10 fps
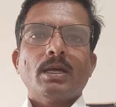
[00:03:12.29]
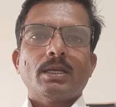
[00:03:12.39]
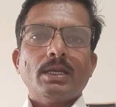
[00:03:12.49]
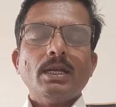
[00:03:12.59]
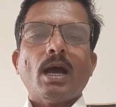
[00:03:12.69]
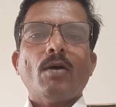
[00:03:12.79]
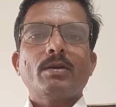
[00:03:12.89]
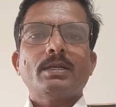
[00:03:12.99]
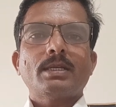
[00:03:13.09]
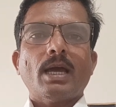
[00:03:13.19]
in our
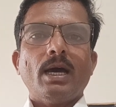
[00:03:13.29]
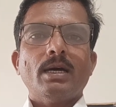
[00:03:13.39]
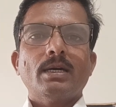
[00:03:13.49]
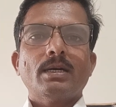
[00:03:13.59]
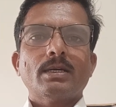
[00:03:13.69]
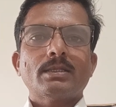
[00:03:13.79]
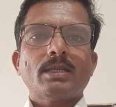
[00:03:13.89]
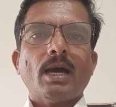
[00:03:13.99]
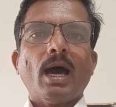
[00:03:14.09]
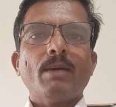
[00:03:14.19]
India
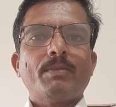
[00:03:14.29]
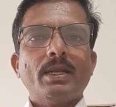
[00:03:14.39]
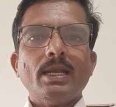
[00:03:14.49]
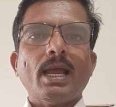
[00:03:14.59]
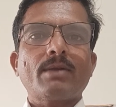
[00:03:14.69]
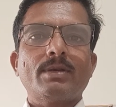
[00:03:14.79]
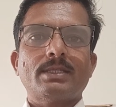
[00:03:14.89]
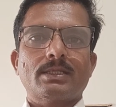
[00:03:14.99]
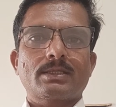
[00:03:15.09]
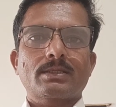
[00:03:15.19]
there are many
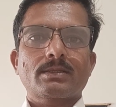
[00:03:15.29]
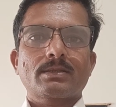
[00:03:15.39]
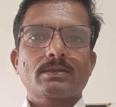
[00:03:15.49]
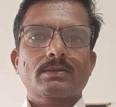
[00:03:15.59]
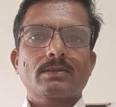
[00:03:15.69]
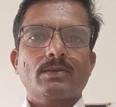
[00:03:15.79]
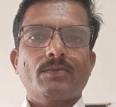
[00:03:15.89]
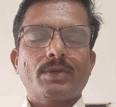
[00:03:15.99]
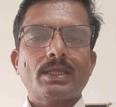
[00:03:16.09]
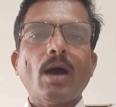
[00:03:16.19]
languages.
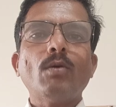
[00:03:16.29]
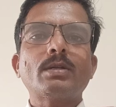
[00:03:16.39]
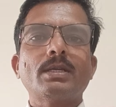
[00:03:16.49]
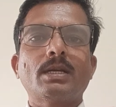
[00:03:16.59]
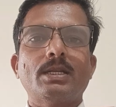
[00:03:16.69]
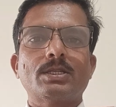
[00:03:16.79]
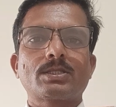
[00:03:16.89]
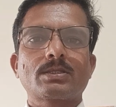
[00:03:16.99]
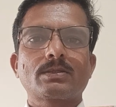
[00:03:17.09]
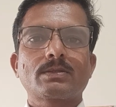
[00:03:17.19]
Without English,